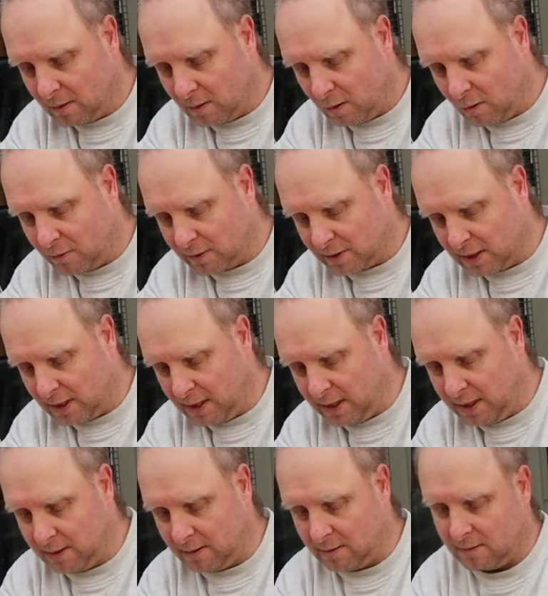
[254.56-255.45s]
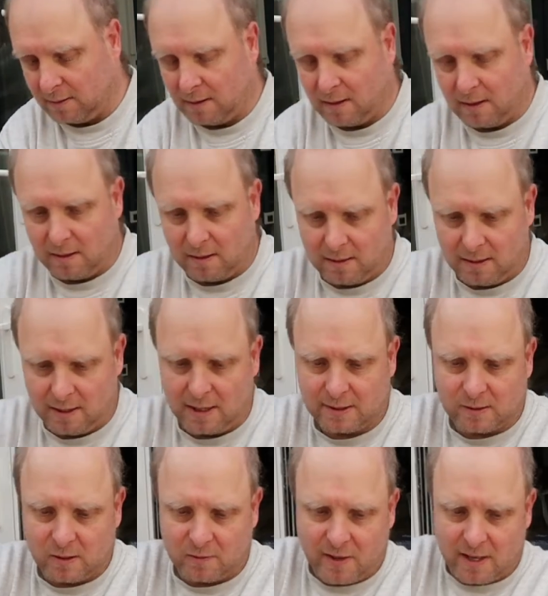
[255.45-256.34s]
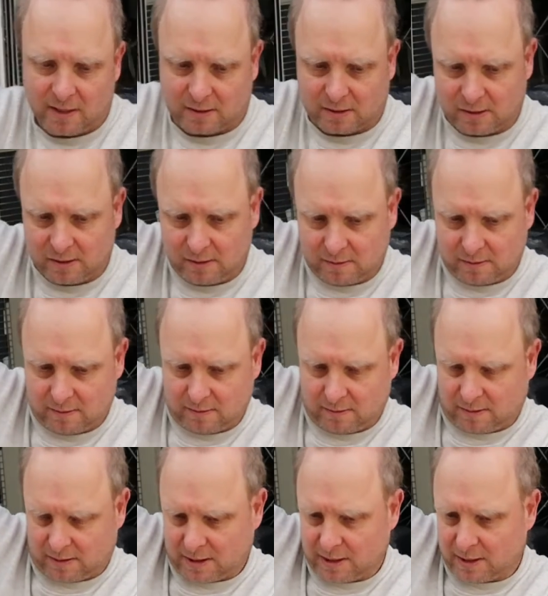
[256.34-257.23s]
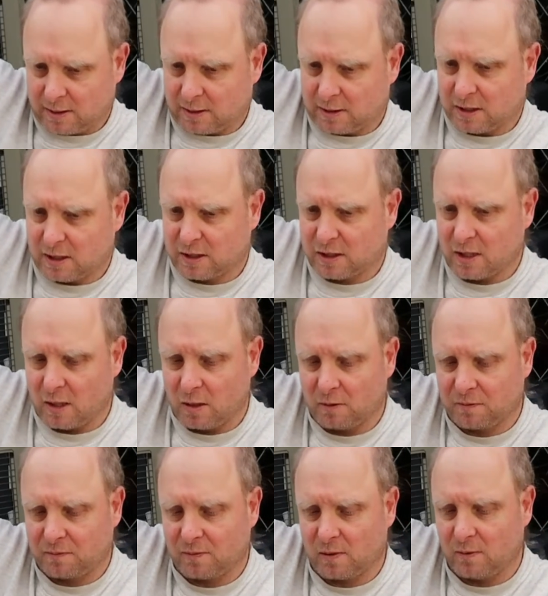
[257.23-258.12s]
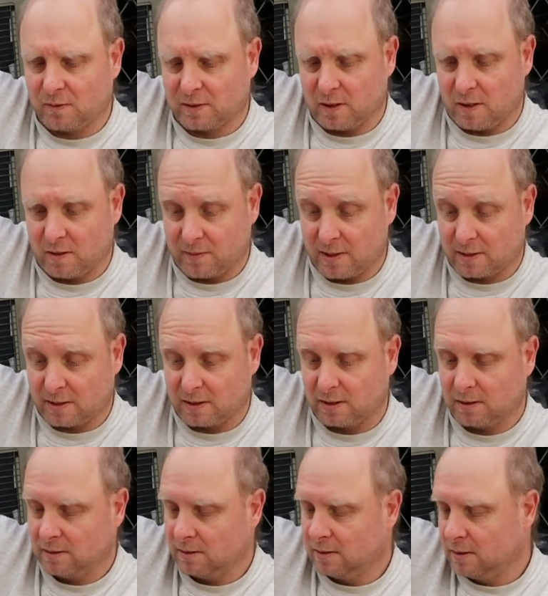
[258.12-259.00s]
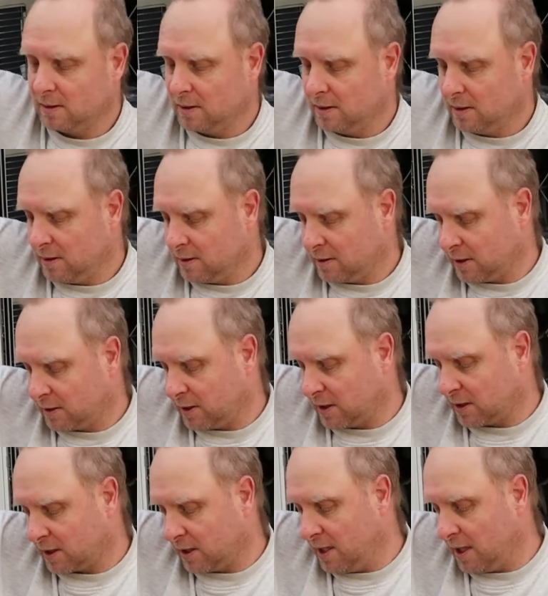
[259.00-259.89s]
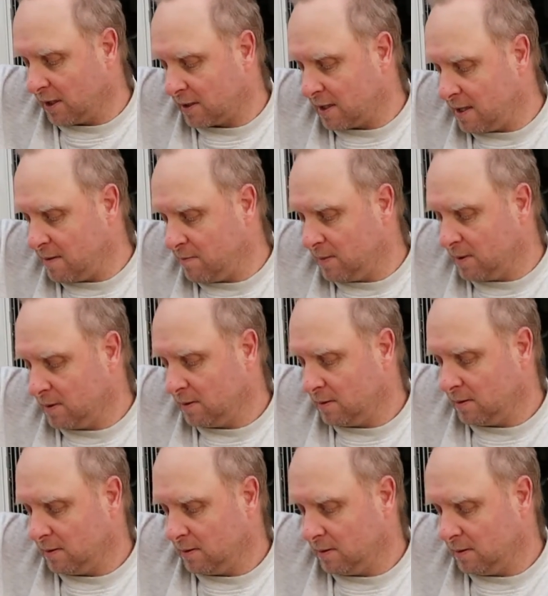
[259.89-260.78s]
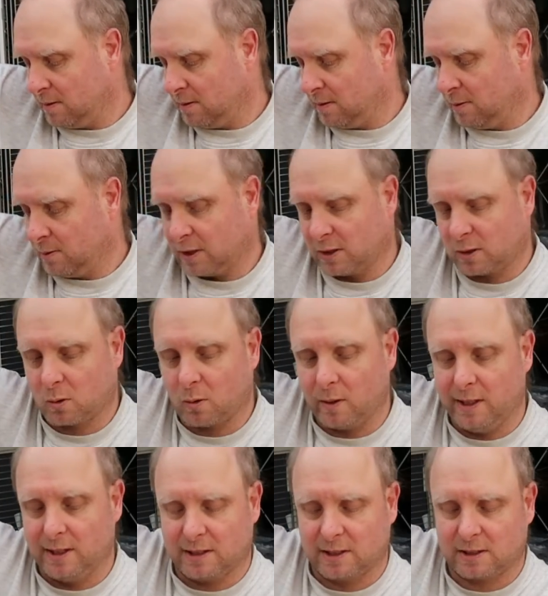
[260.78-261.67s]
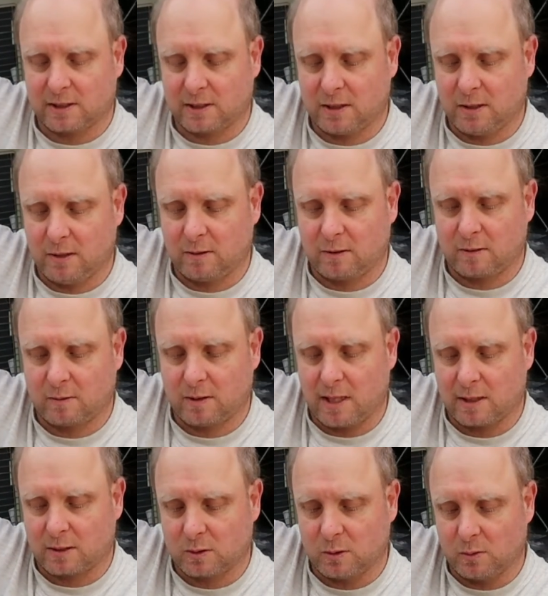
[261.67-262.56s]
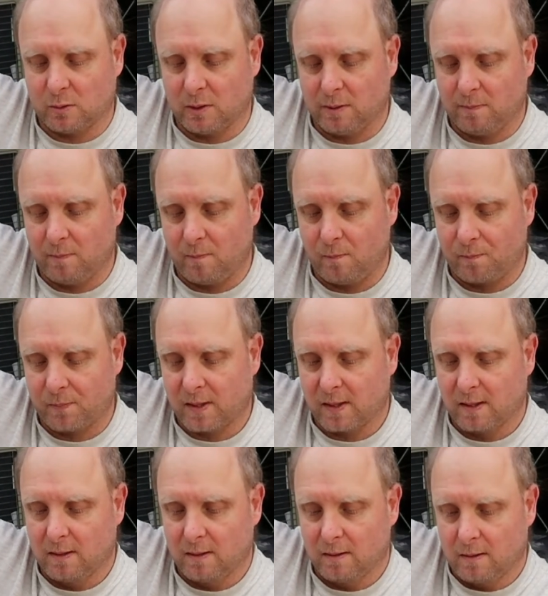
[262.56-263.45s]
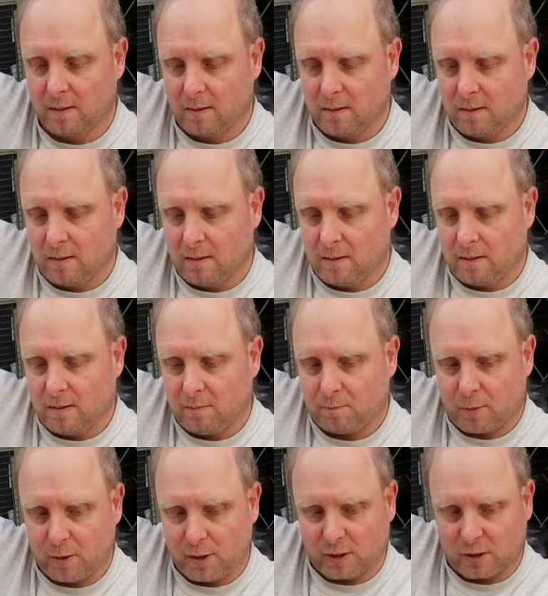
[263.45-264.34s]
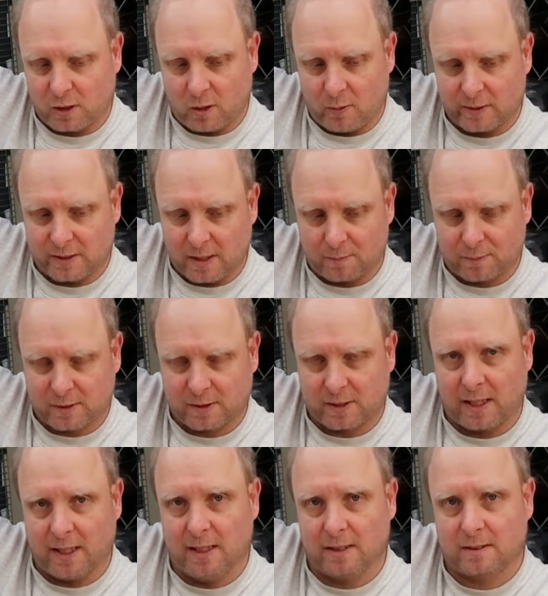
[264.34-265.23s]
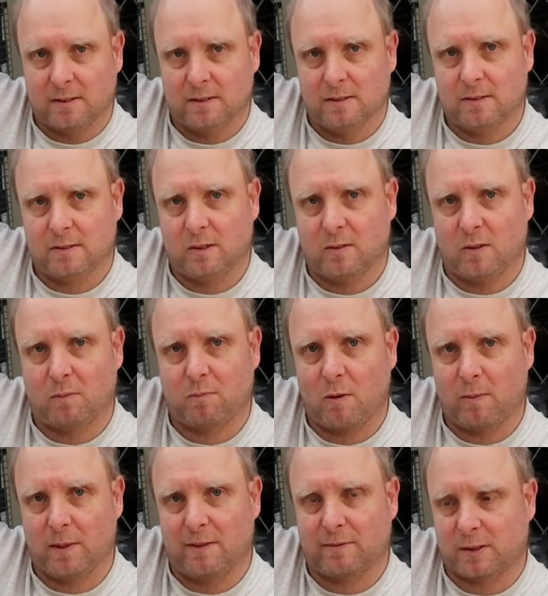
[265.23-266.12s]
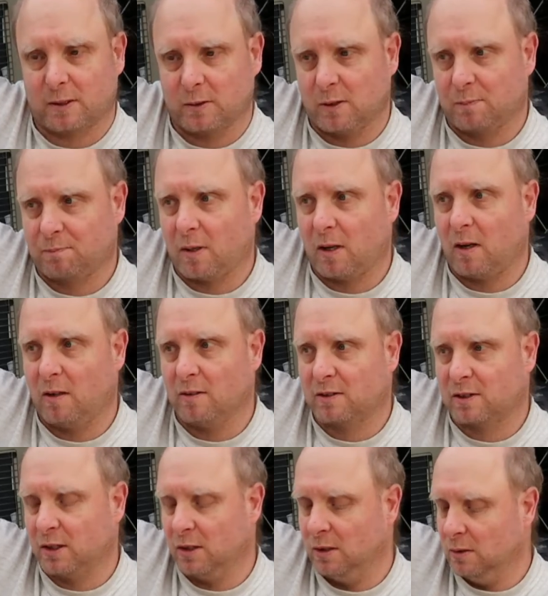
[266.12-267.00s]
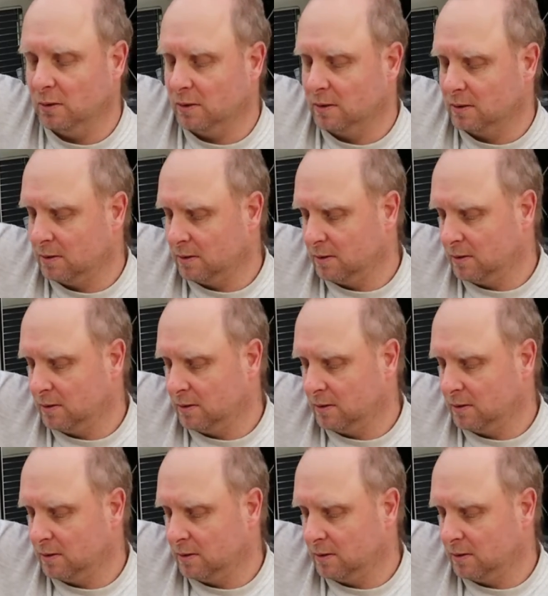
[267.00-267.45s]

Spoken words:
Obviously, as I've had to take the shell off, obviously I've had to just disconnect them, which is quite easy to do. The actual body shell is upstairs, so I'll probably have to do a part 2